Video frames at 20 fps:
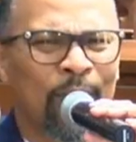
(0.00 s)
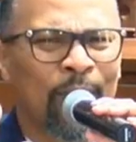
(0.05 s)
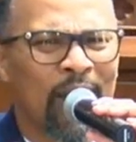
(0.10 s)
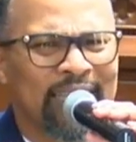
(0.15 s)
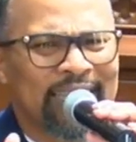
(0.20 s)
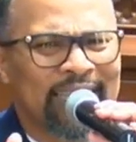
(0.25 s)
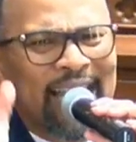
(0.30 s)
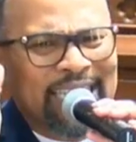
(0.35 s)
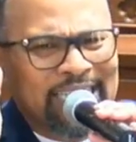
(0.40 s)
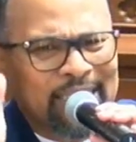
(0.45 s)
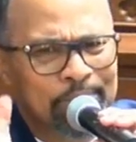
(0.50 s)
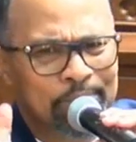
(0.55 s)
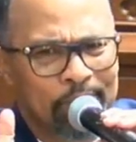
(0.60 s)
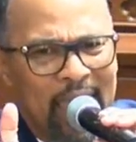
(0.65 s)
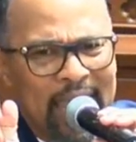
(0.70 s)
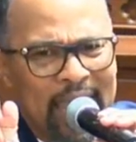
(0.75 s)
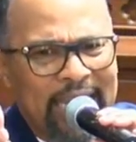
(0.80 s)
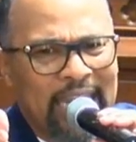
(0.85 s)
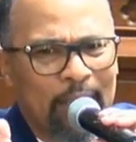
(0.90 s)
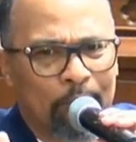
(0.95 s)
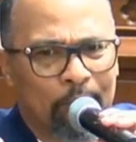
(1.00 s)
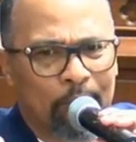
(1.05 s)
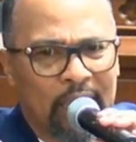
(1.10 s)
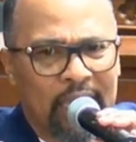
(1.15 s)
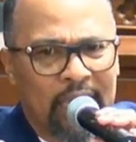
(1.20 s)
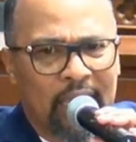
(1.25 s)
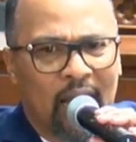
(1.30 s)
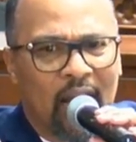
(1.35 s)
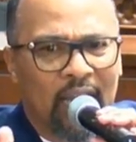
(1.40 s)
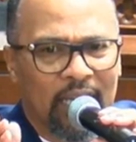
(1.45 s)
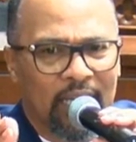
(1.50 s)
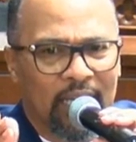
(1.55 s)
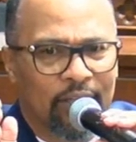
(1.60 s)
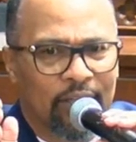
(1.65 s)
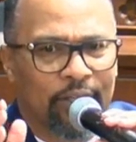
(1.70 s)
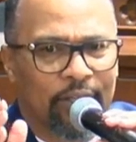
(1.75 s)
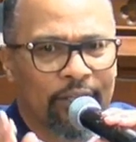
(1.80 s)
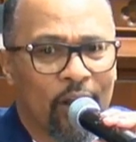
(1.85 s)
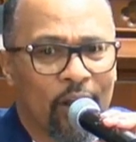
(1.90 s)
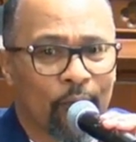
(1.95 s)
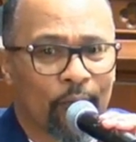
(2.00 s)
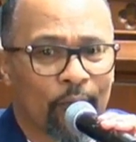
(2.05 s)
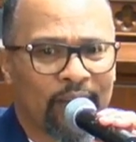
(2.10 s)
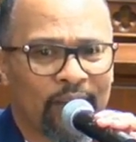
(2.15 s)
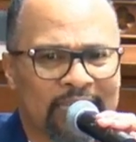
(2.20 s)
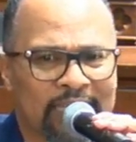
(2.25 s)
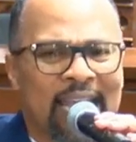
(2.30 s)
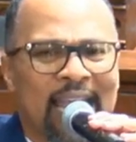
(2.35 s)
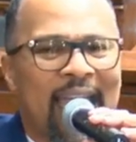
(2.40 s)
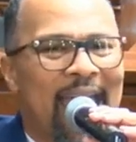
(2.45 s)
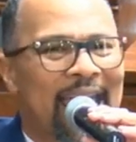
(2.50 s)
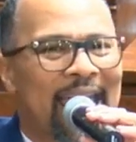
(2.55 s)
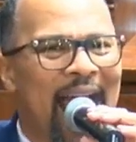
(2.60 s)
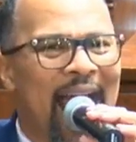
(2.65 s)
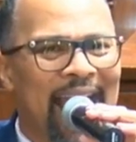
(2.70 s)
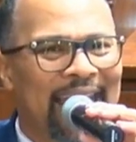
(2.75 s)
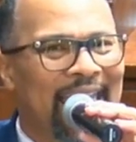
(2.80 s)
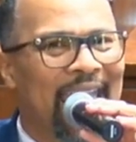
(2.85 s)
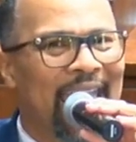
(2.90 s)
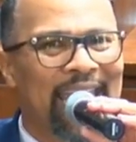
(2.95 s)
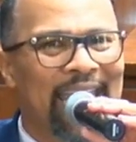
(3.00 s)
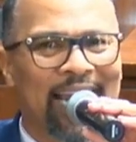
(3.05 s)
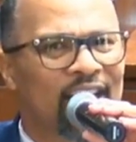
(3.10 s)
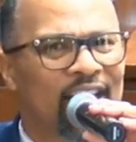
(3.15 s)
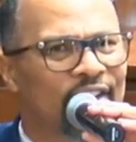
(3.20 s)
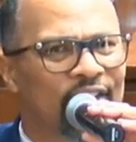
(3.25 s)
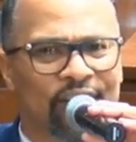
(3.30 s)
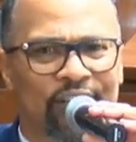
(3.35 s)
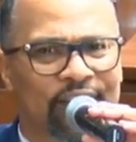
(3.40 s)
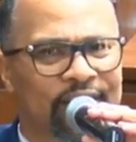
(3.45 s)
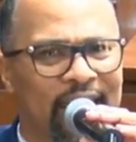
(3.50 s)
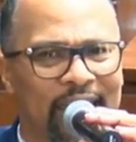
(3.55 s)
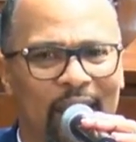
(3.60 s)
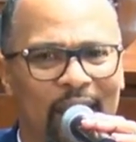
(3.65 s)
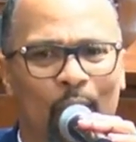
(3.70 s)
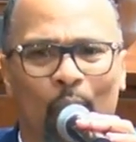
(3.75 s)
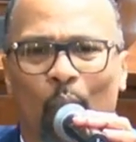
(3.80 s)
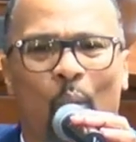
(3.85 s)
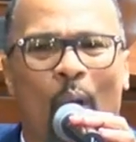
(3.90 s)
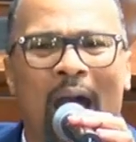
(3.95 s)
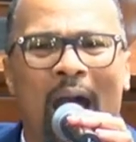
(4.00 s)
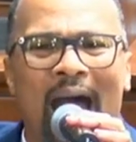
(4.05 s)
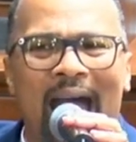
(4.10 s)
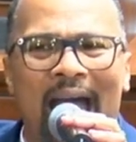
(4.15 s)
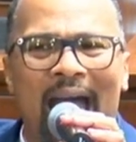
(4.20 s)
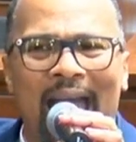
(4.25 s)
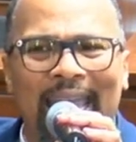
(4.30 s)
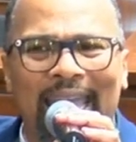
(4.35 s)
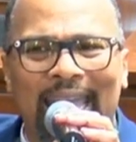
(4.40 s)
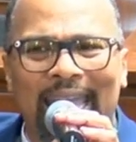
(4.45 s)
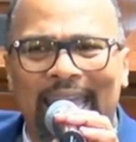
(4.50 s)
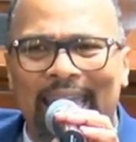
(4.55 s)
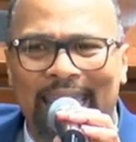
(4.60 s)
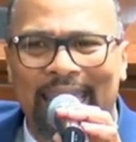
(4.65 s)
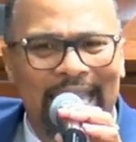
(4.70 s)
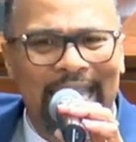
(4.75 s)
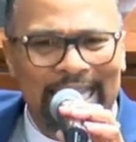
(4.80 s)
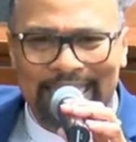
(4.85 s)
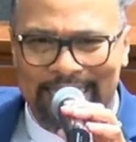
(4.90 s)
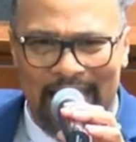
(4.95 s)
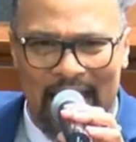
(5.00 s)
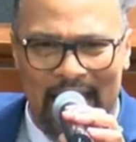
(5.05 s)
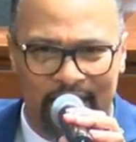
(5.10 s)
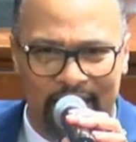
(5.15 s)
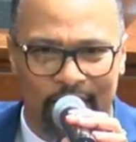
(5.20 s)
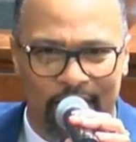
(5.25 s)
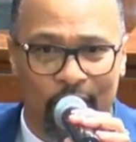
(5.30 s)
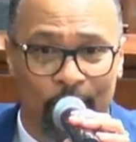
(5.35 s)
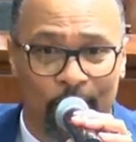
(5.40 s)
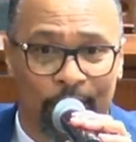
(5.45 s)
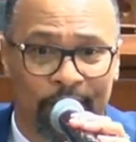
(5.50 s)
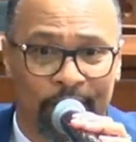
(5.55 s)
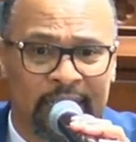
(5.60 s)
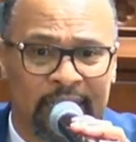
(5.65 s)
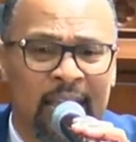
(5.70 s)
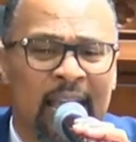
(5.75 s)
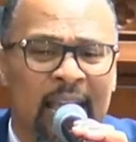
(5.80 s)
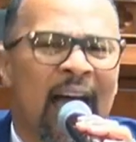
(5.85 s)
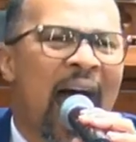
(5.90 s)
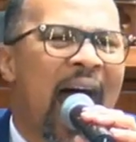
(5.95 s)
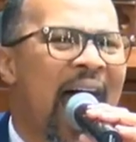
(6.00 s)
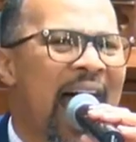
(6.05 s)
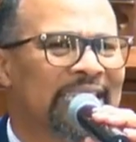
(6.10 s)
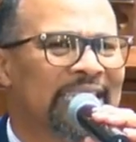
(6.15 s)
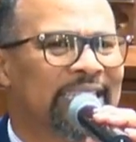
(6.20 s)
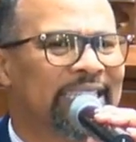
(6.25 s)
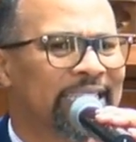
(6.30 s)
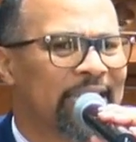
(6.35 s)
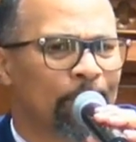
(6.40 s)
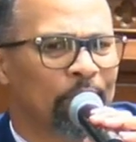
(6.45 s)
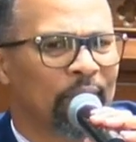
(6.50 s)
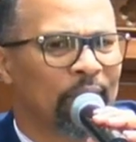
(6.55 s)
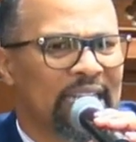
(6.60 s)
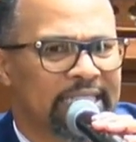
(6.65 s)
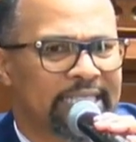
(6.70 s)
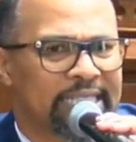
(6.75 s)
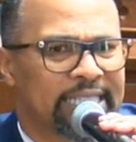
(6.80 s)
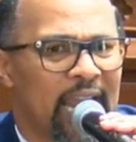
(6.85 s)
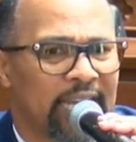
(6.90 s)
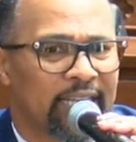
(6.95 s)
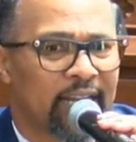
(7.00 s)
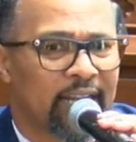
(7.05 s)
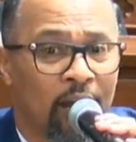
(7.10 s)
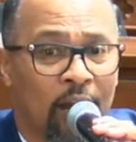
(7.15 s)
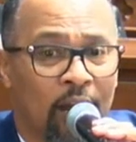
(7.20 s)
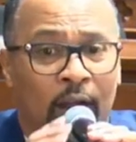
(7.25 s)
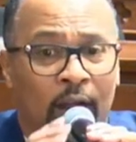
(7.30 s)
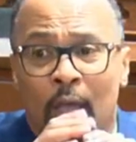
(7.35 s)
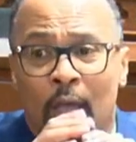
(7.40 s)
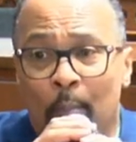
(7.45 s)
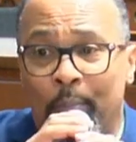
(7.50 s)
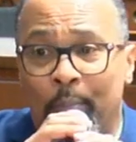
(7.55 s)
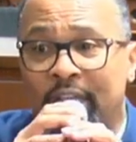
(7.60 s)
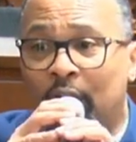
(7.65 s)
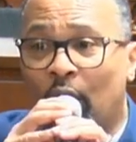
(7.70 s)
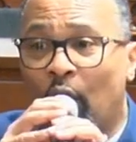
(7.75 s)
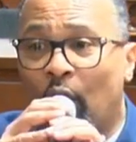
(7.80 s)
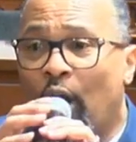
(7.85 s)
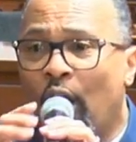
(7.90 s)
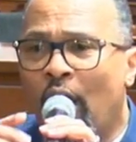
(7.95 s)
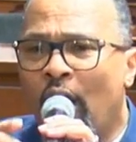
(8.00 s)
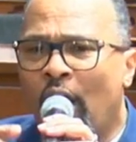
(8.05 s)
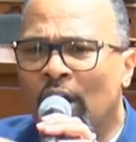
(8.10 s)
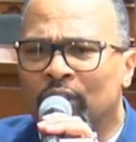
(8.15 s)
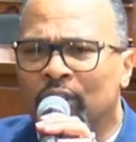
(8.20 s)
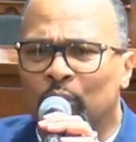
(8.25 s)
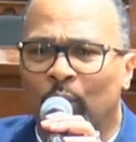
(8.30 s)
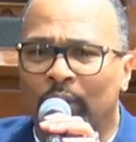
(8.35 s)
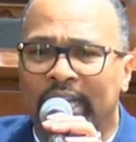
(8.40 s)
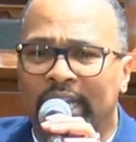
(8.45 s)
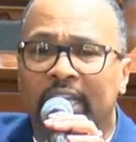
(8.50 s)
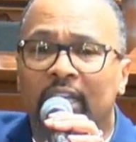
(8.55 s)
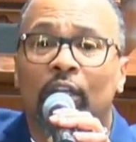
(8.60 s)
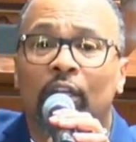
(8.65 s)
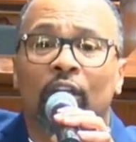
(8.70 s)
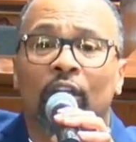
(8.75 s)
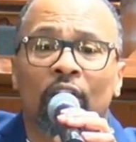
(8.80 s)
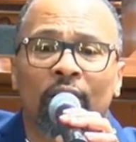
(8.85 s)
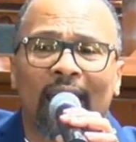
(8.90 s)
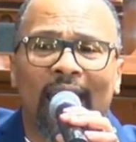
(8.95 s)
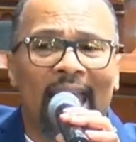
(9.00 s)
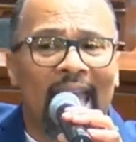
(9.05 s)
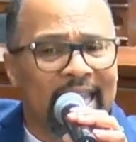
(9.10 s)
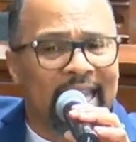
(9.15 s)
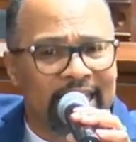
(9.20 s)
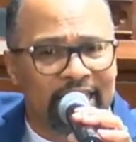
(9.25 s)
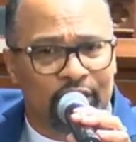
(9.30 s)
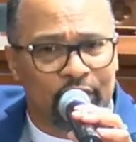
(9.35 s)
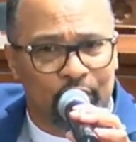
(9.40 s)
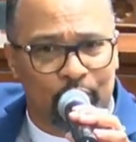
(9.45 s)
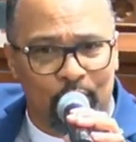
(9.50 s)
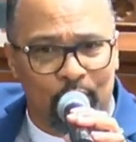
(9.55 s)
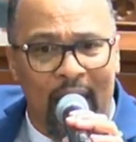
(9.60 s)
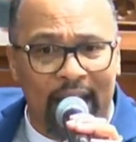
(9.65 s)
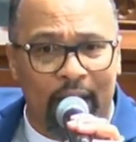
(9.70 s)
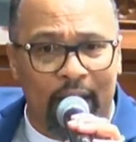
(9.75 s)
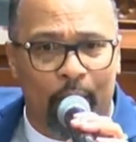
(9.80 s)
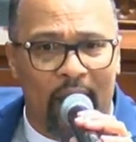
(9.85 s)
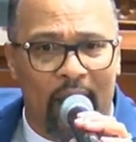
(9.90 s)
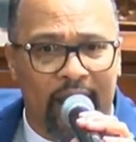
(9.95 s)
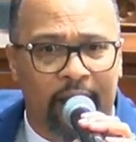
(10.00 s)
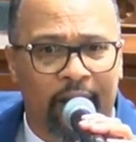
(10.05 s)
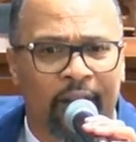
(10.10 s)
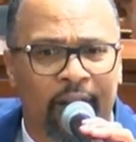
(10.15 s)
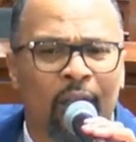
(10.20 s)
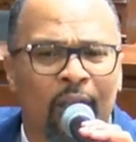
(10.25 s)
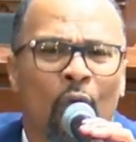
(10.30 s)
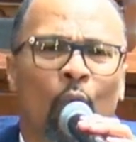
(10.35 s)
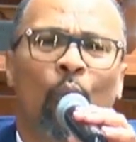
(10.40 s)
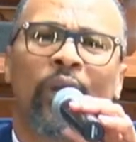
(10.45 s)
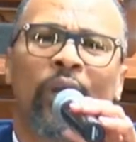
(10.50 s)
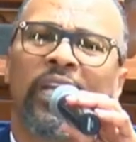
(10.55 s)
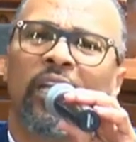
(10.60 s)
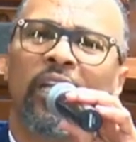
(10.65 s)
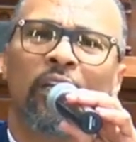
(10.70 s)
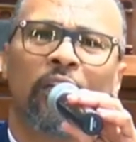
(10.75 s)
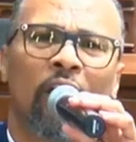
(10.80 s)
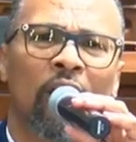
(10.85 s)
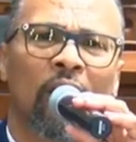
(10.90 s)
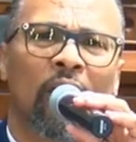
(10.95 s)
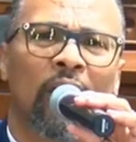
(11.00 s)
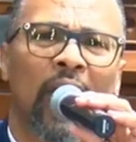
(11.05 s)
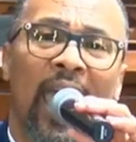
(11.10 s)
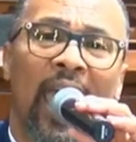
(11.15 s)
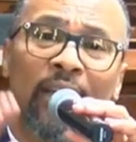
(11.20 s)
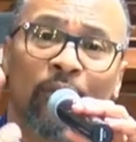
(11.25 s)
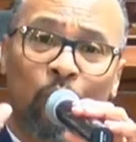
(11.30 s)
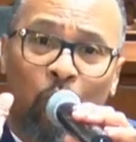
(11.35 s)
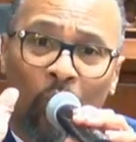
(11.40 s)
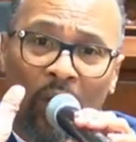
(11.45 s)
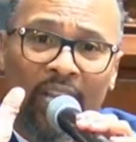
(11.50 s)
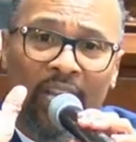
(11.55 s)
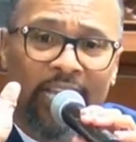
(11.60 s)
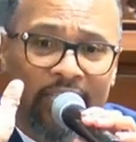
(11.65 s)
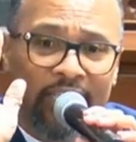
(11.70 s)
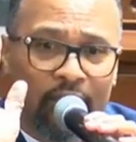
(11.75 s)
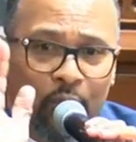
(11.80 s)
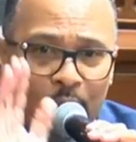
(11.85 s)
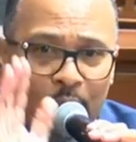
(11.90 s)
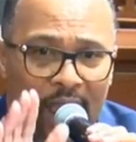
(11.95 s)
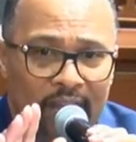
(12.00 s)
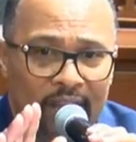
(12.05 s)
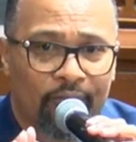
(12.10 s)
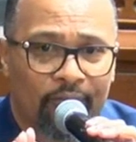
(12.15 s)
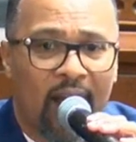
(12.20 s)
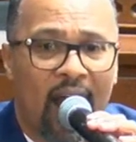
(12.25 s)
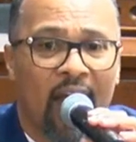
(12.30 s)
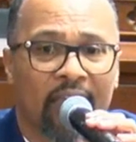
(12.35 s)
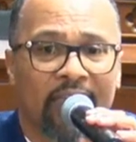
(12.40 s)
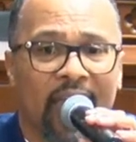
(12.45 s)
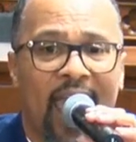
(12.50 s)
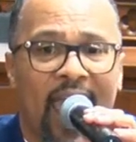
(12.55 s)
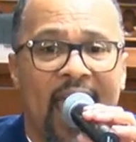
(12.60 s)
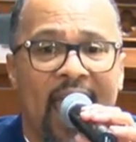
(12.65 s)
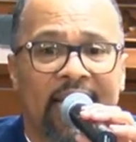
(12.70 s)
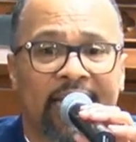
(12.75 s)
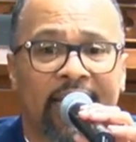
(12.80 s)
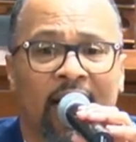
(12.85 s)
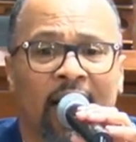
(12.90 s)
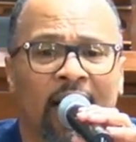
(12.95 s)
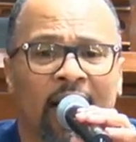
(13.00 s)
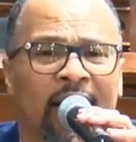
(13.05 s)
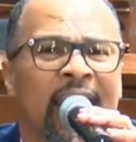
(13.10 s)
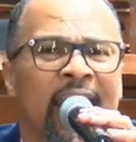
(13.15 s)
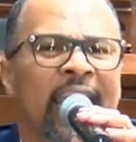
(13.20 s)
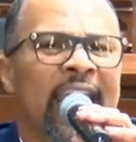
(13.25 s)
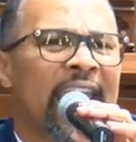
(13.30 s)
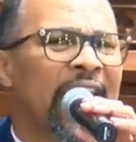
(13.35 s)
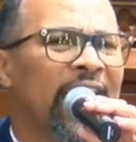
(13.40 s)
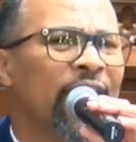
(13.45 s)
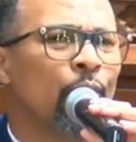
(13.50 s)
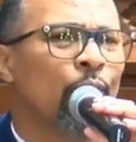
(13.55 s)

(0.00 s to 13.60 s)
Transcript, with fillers: You know what? That's making me a little nervous. And I can't understand why he's not nervous. I simply say to her, because when he looked at his track record, when he looked at what his grandfather had done,